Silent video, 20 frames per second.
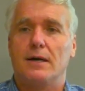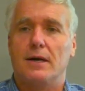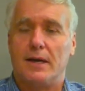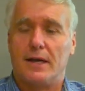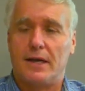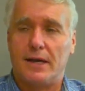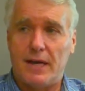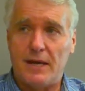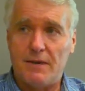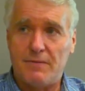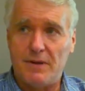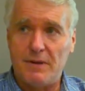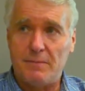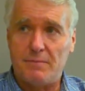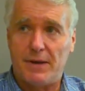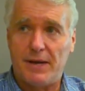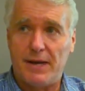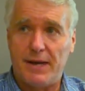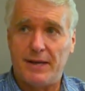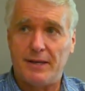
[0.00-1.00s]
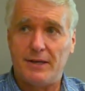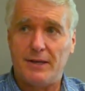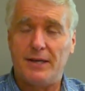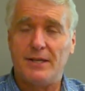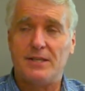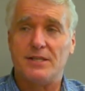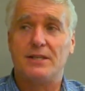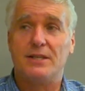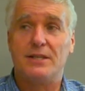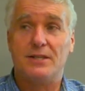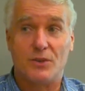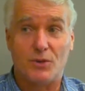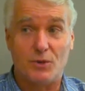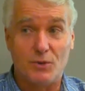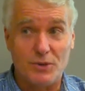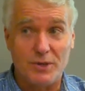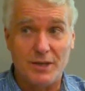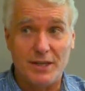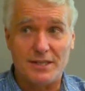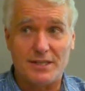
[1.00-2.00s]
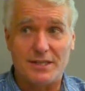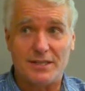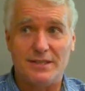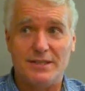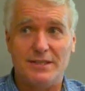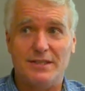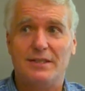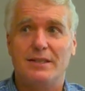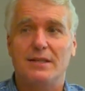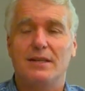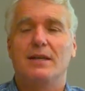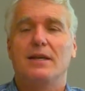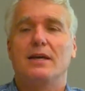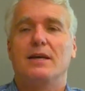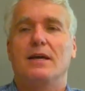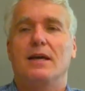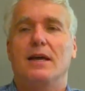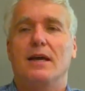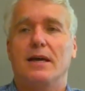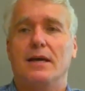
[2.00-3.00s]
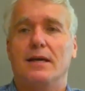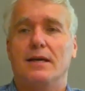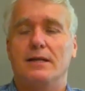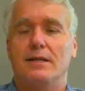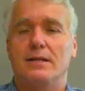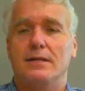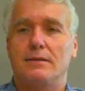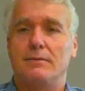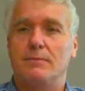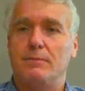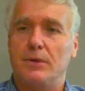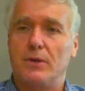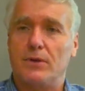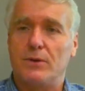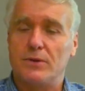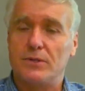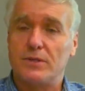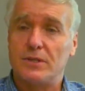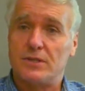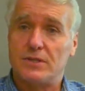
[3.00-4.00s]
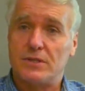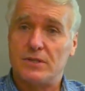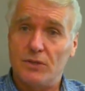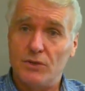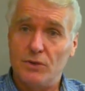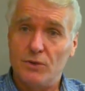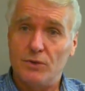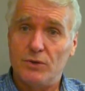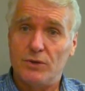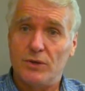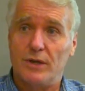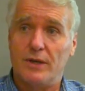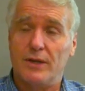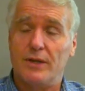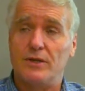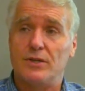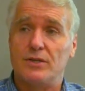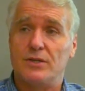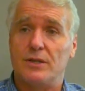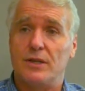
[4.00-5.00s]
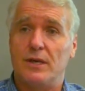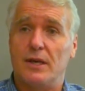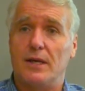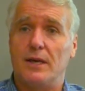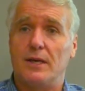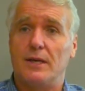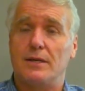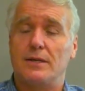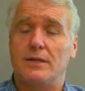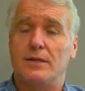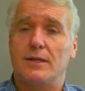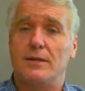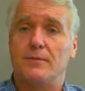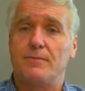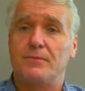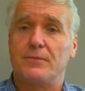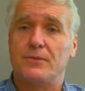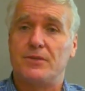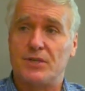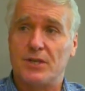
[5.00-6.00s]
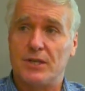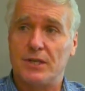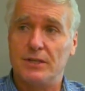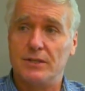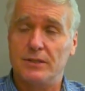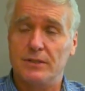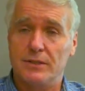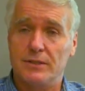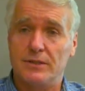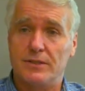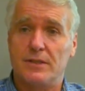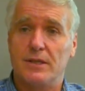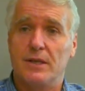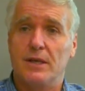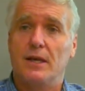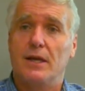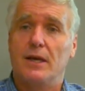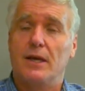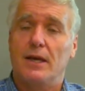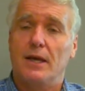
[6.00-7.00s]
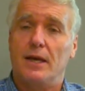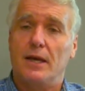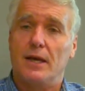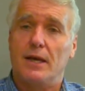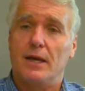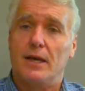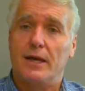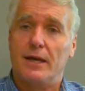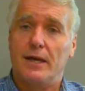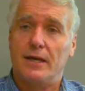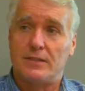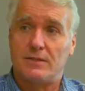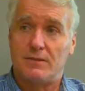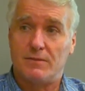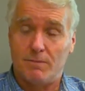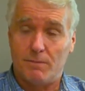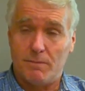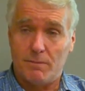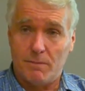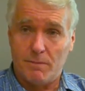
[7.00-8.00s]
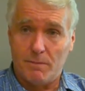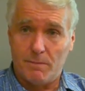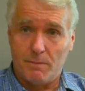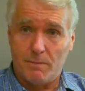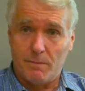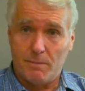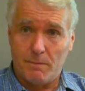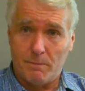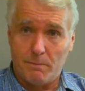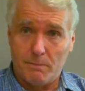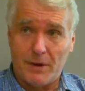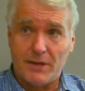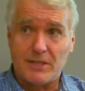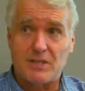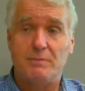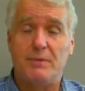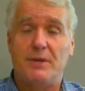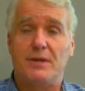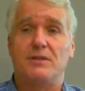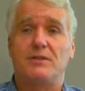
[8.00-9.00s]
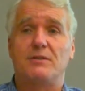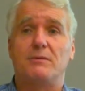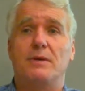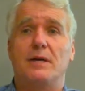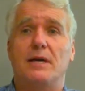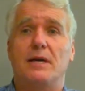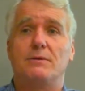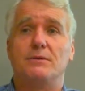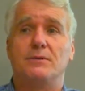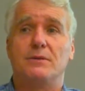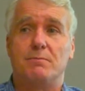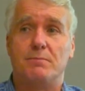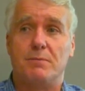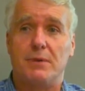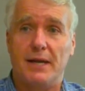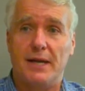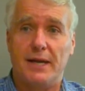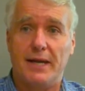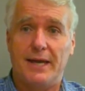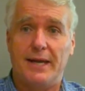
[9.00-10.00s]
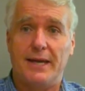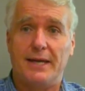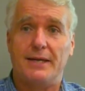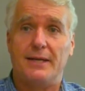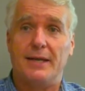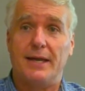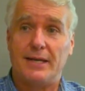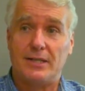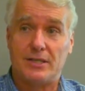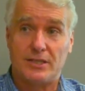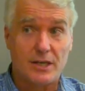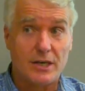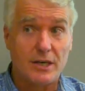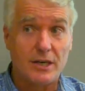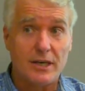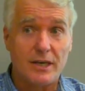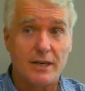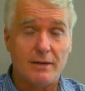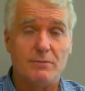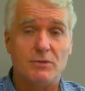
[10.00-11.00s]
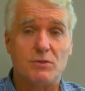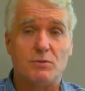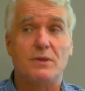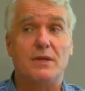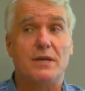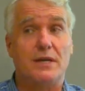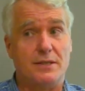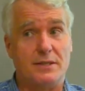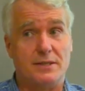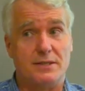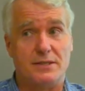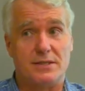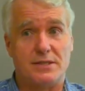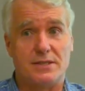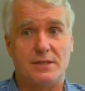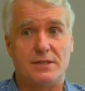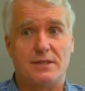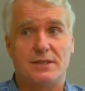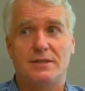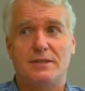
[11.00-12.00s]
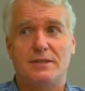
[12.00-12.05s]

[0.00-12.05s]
A carefully planned lesson is a good lesson, and because it's new knowledge and skills, it's much better to be able to plan at times with others.